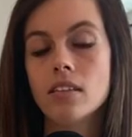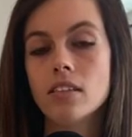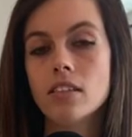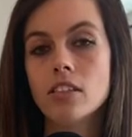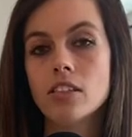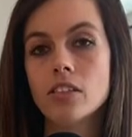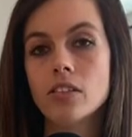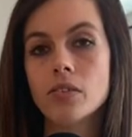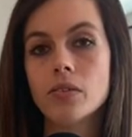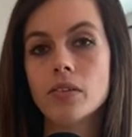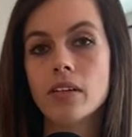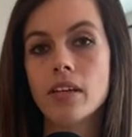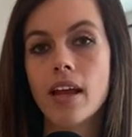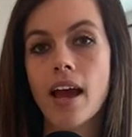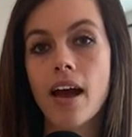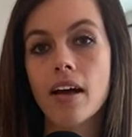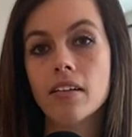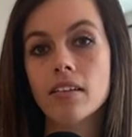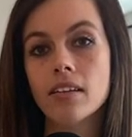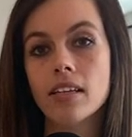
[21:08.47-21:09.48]
So
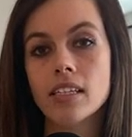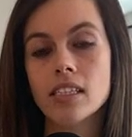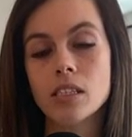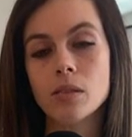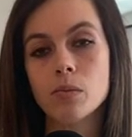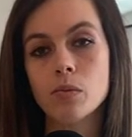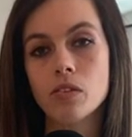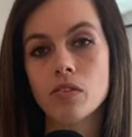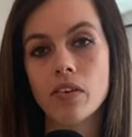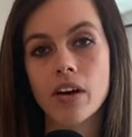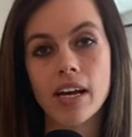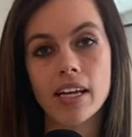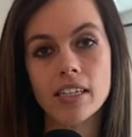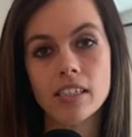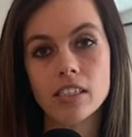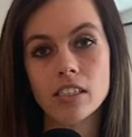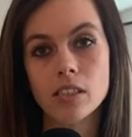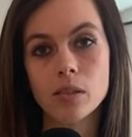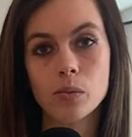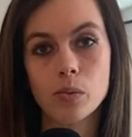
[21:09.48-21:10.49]
now let's move on
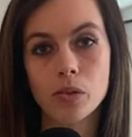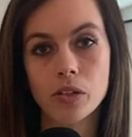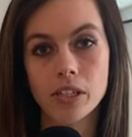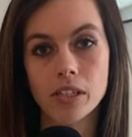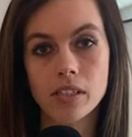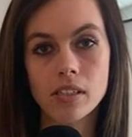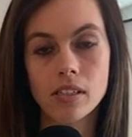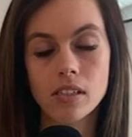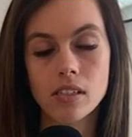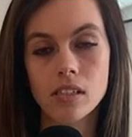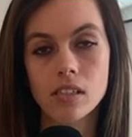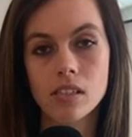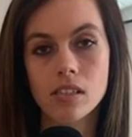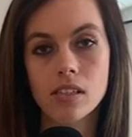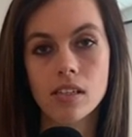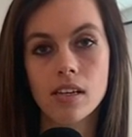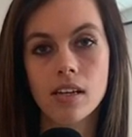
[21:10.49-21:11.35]
to sports.